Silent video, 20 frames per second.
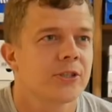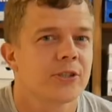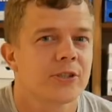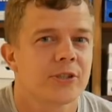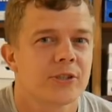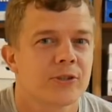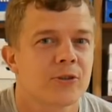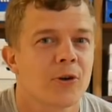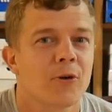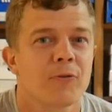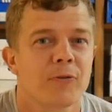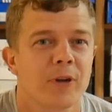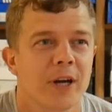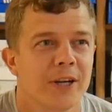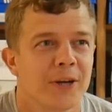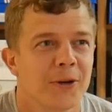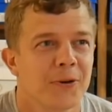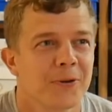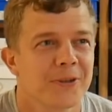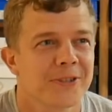stuff that
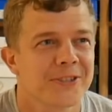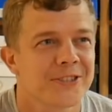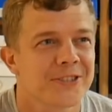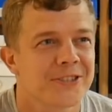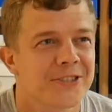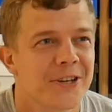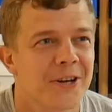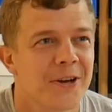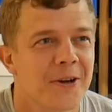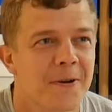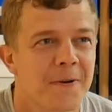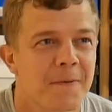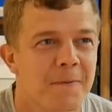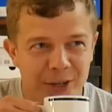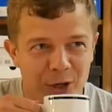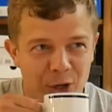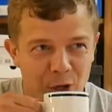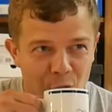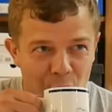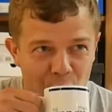you listen to. I
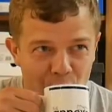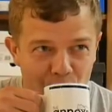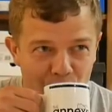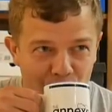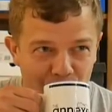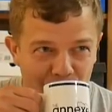don't listen to